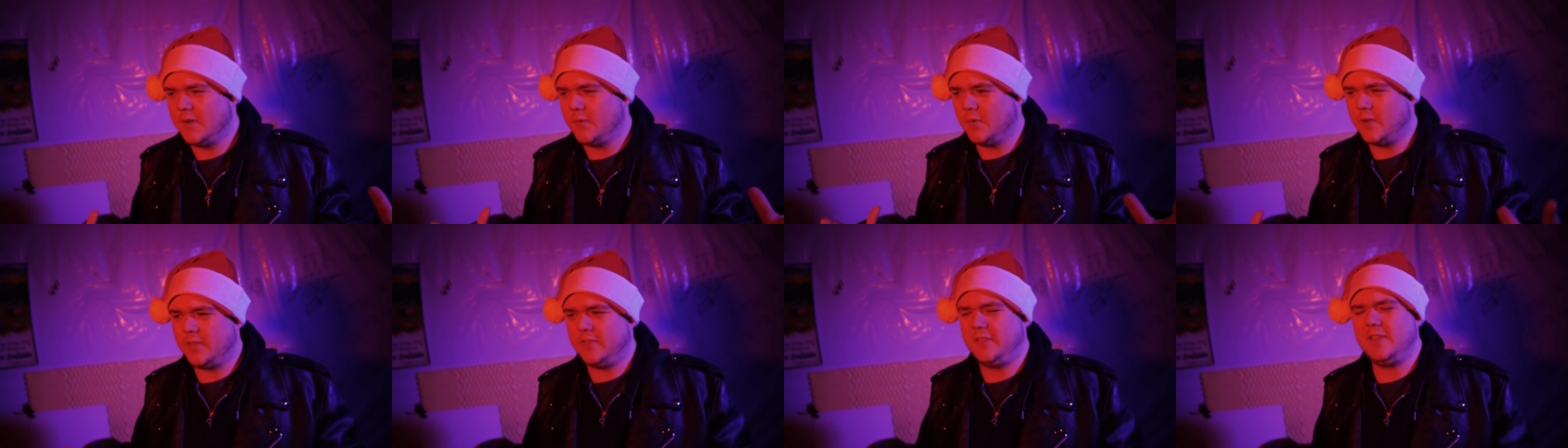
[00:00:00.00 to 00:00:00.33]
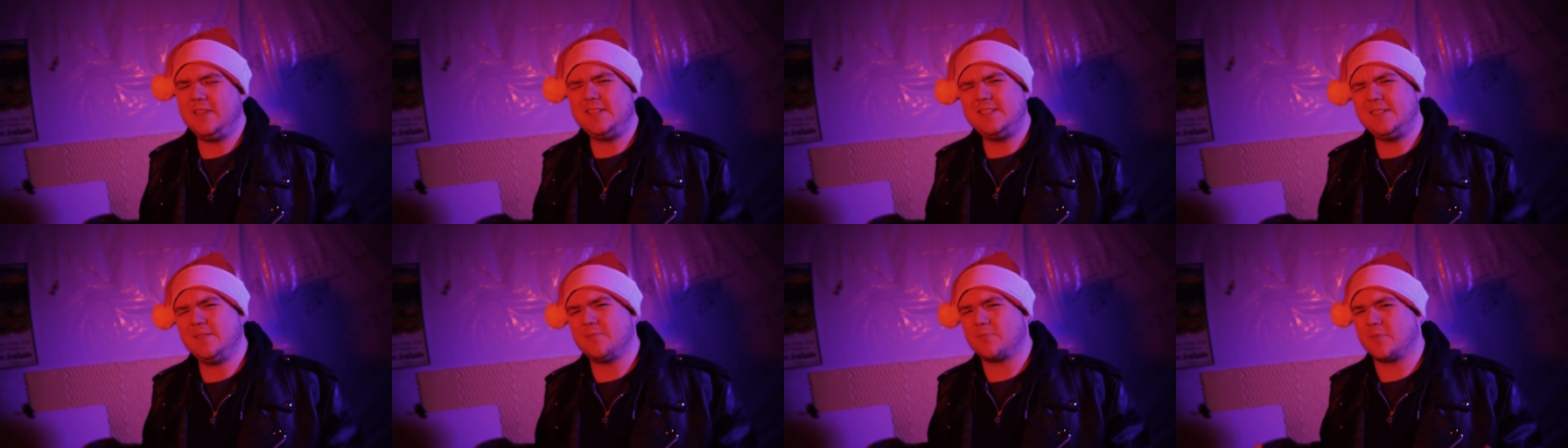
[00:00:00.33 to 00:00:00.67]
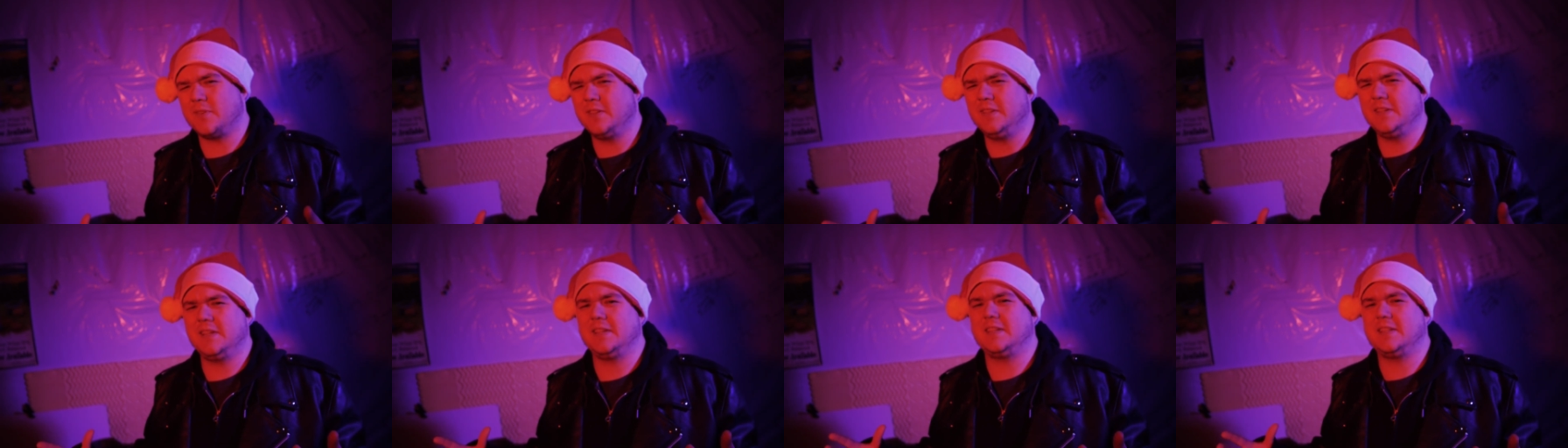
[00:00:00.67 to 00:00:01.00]
with this it
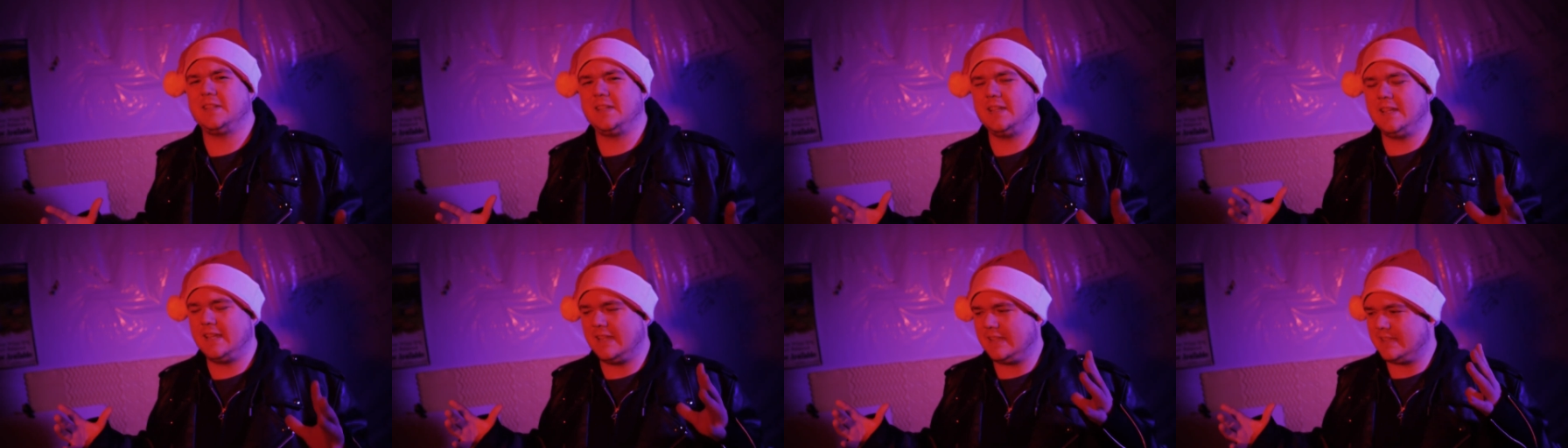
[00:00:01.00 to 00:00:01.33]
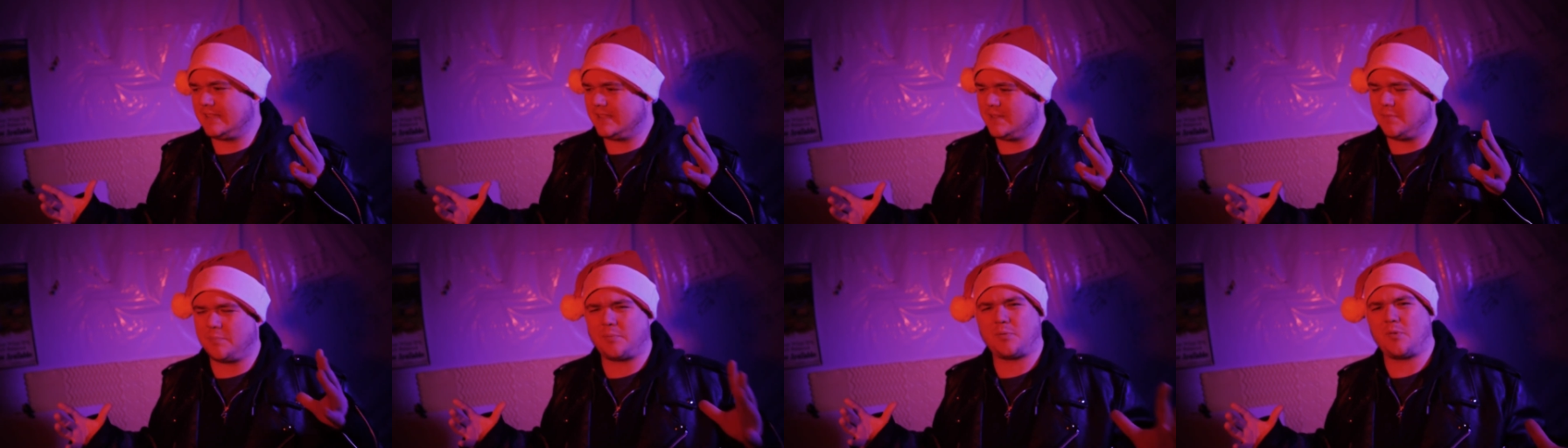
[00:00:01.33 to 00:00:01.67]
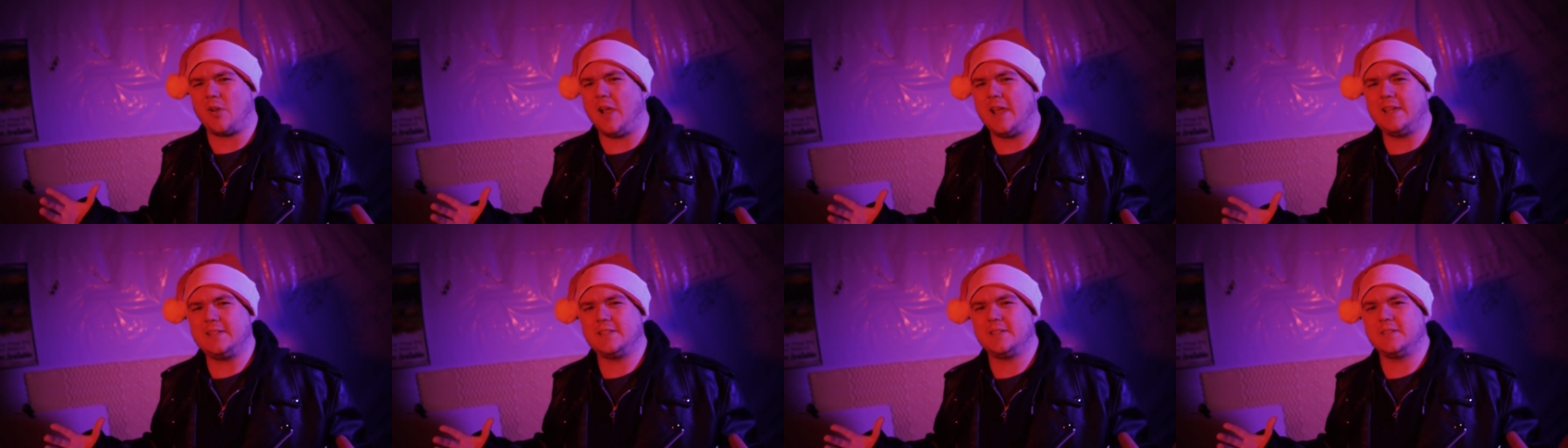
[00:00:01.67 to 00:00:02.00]
really it
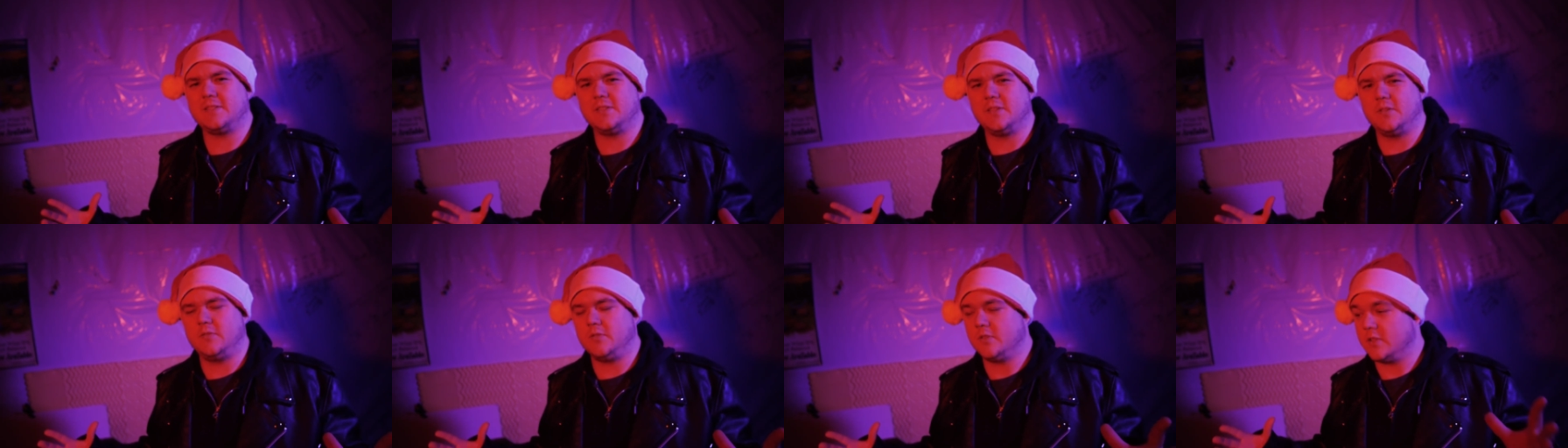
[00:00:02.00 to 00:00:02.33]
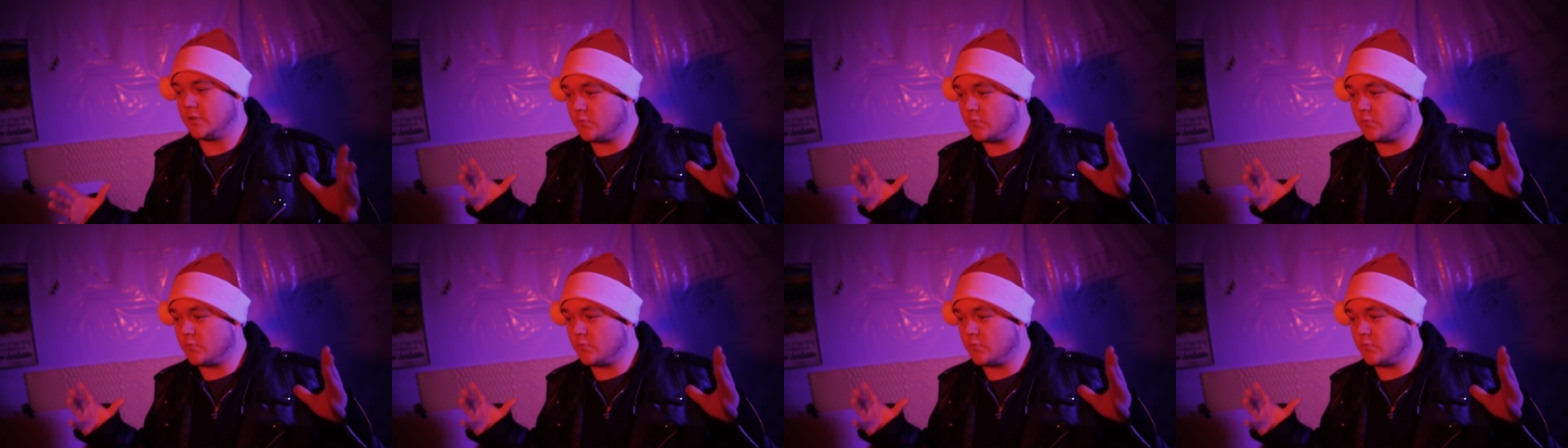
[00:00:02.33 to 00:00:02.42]
surprises you you're